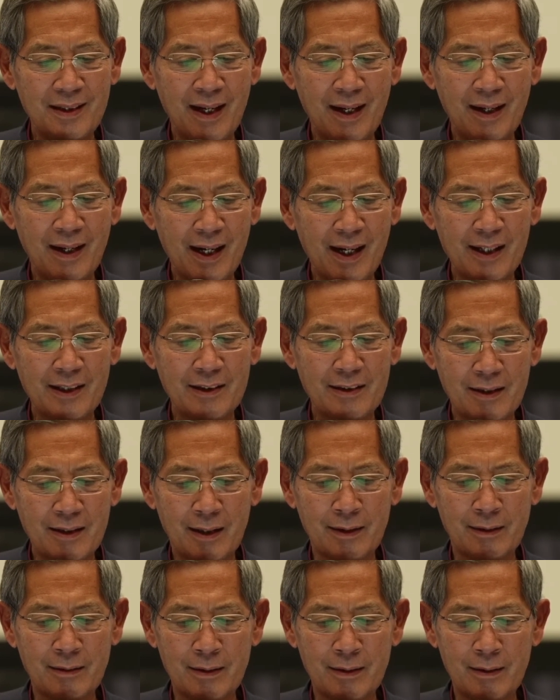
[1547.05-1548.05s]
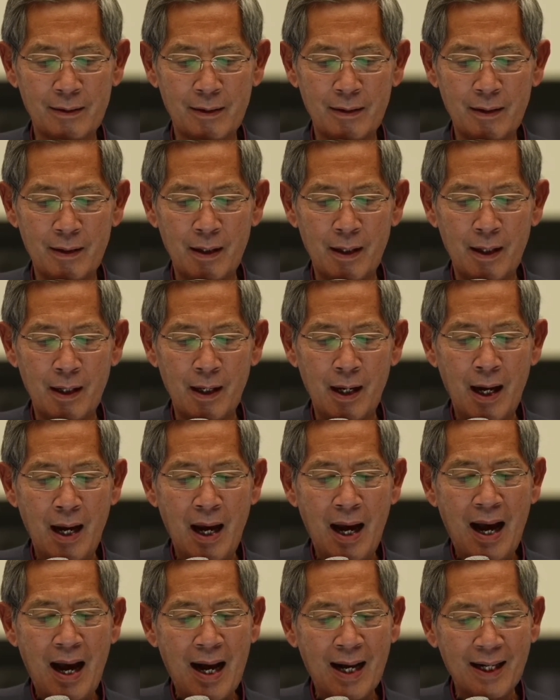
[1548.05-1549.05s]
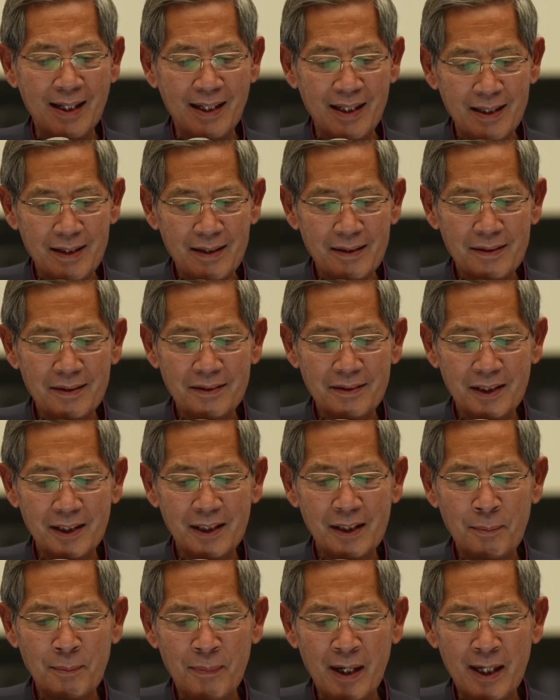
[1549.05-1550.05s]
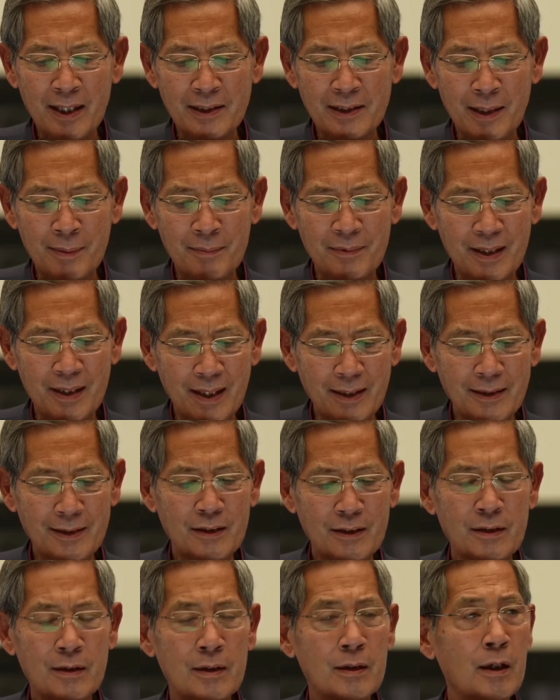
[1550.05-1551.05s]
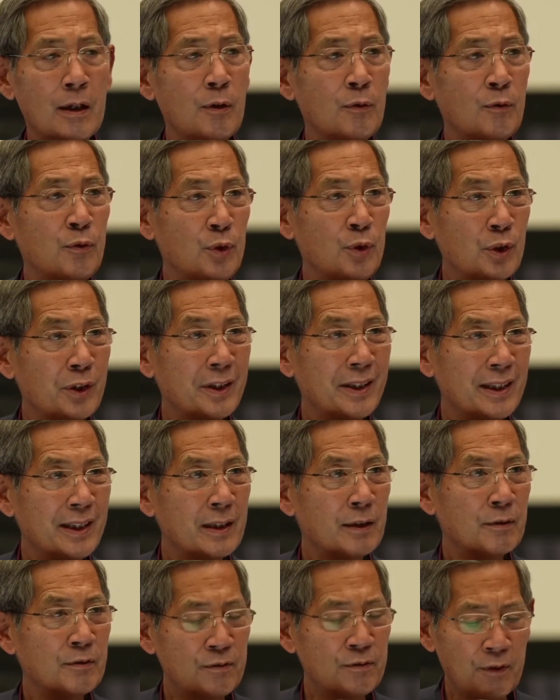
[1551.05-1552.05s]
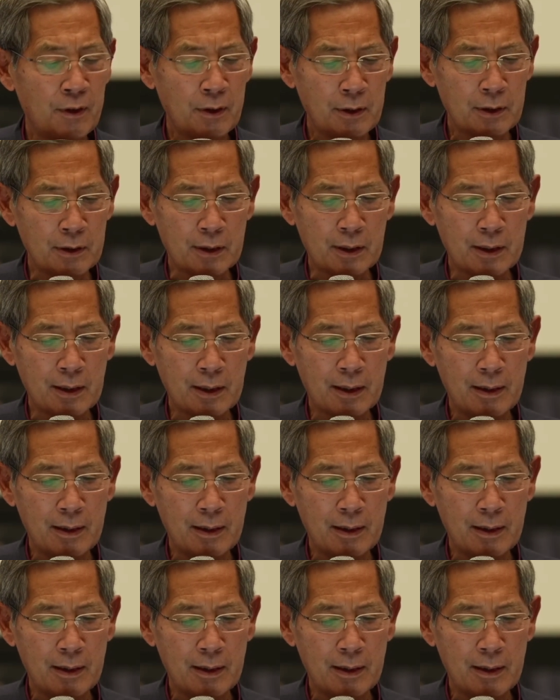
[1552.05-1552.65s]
Act now in solidarity with and for the benefit of your people.